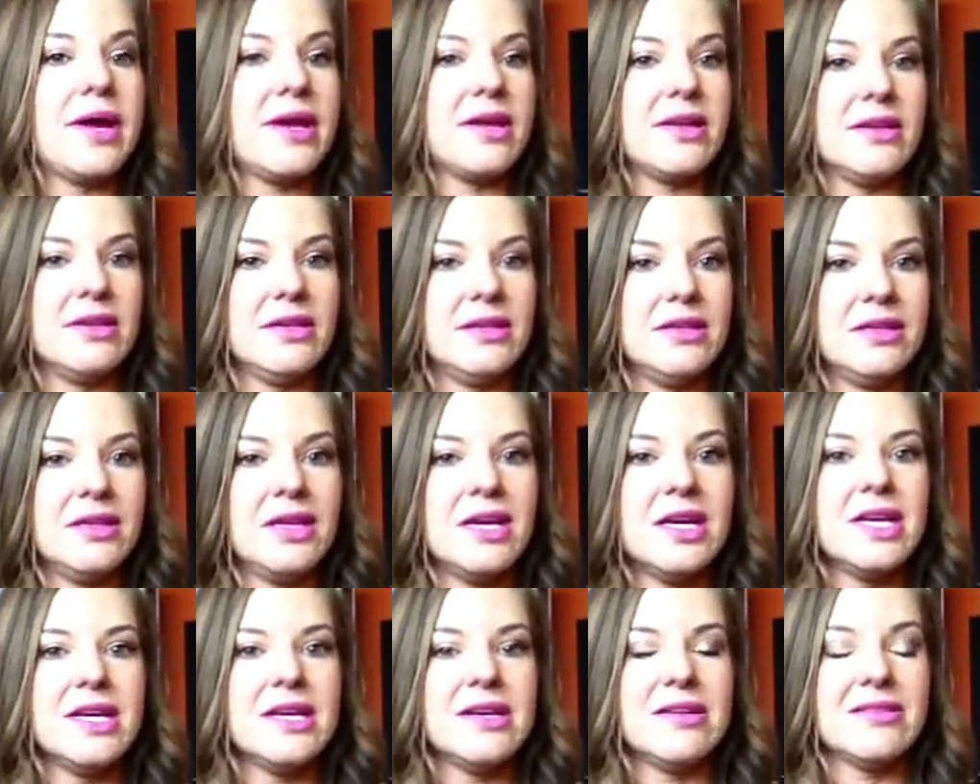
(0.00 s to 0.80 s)
can
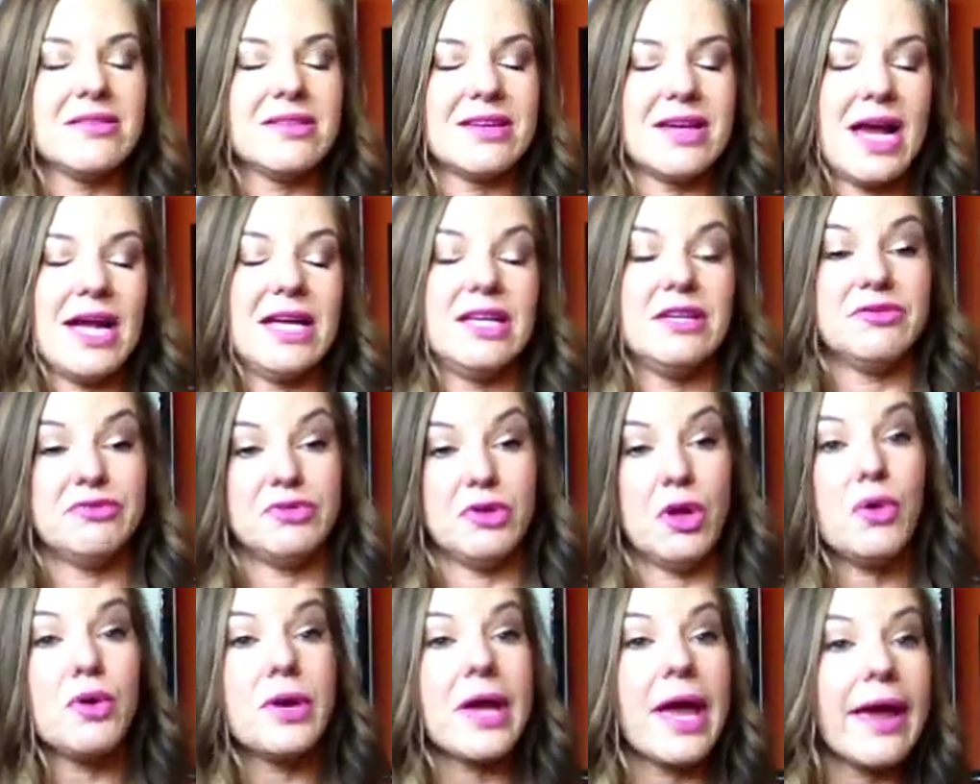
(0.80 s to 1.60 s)
kind of
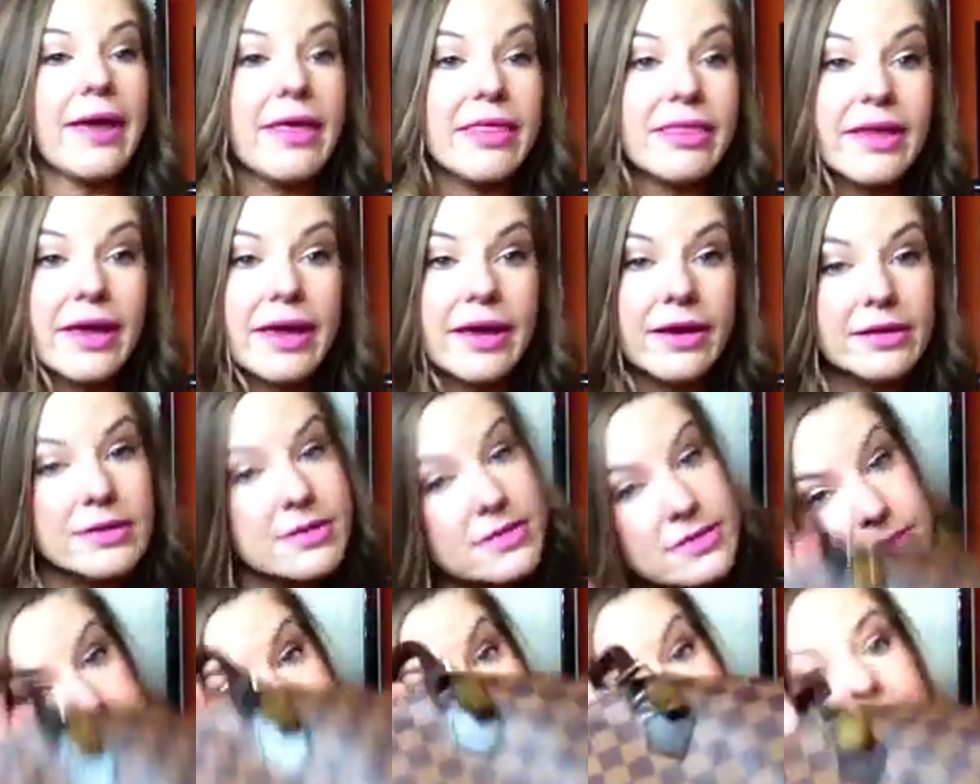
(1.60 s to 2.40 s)
locate
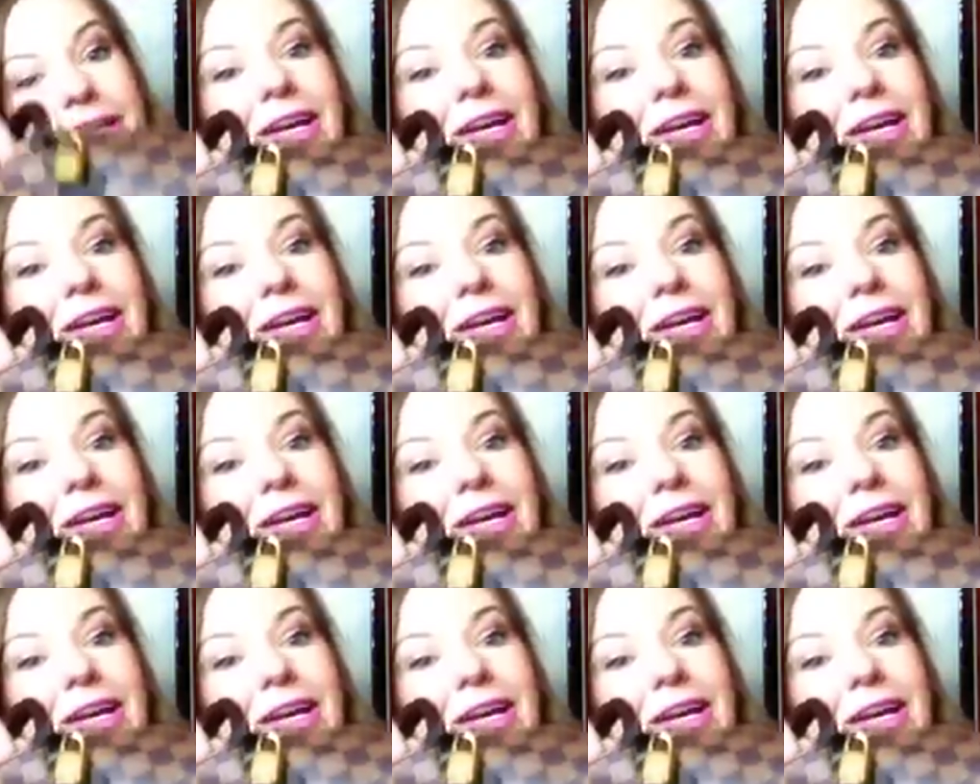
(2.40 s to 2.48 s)
things.